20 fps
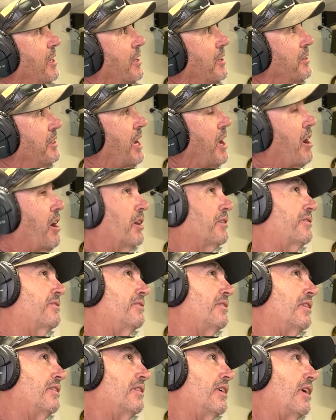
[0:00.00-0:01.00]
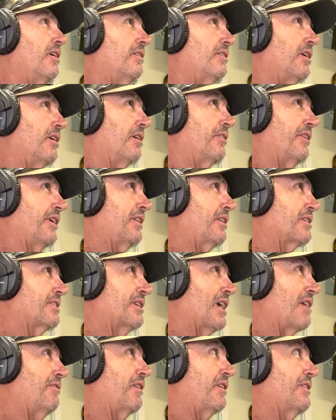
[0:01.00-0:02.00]
no, I, I think the
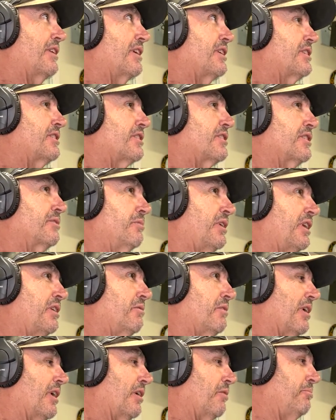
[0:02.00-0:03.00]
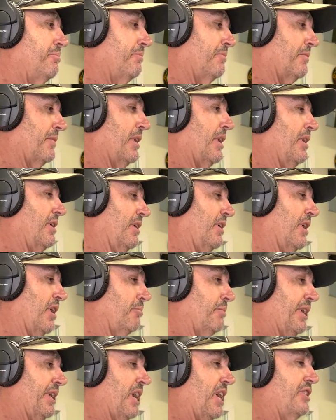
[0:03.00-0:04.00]
safety thing's just mean a, a, a,
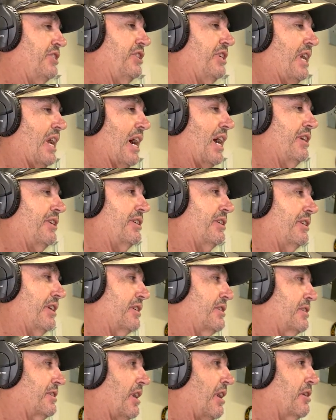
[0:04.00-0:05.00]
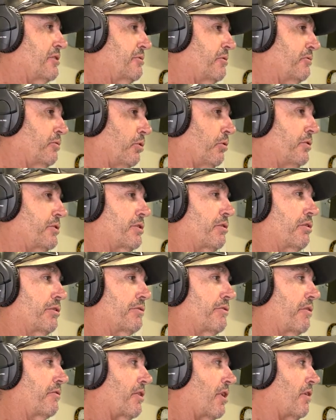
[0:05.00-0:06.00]
big education as, as we've all sort
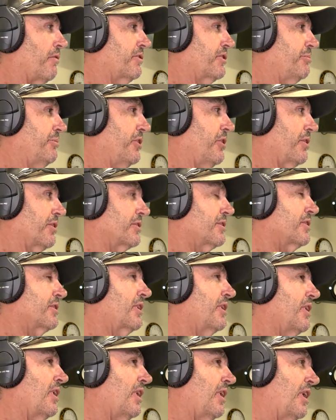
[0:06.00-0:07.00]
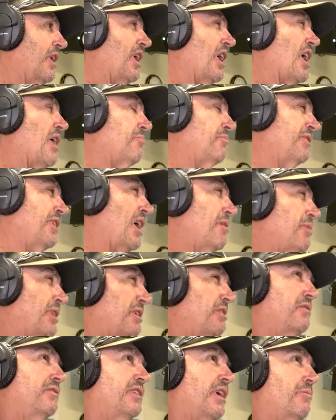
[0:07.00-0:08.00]
of evolved, to be honest. Um,
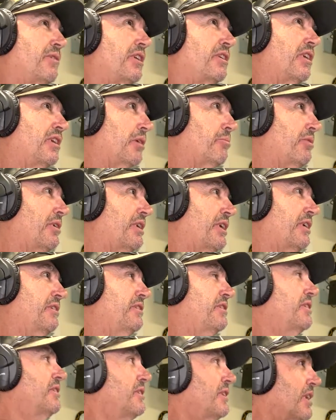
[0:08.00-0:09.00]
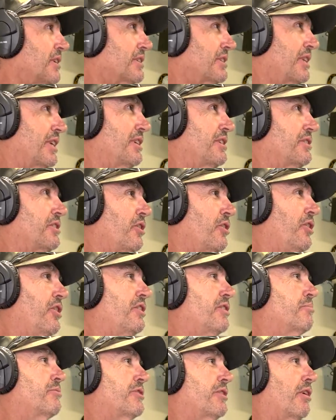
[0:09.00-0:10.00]
nobody, nobody deliberately does things to hurt
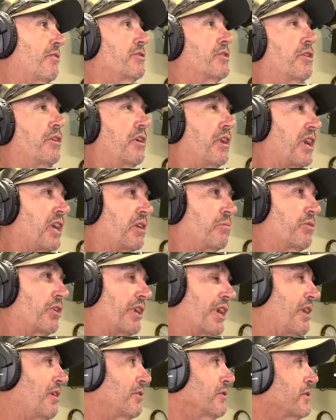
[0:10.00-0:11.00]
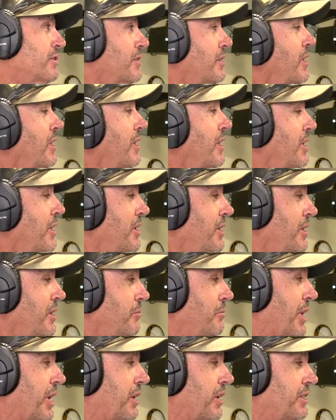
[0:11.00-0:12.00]
themselves or hurt anybody else.
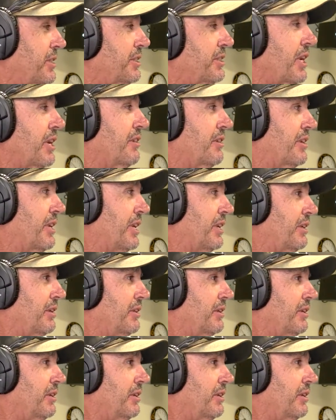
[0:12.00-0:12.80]
But I just don't think